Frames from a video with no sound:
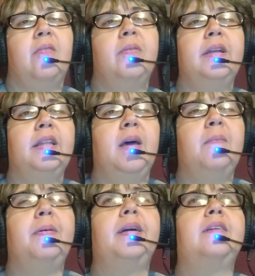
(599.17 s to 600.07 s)
Ring that
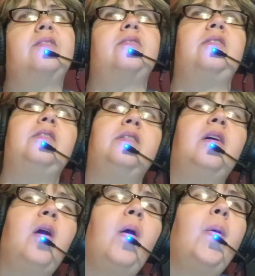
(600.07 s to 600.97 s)
bell so you
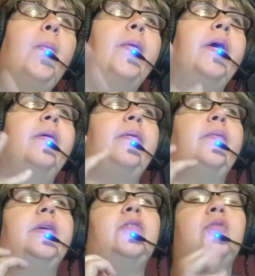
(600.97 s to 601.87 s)
know when
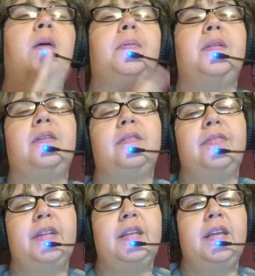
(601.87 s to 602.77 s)
we drop a new
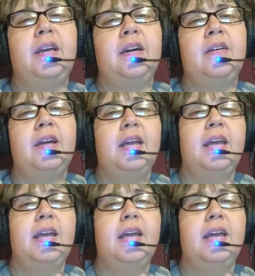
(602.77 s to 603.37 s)
video.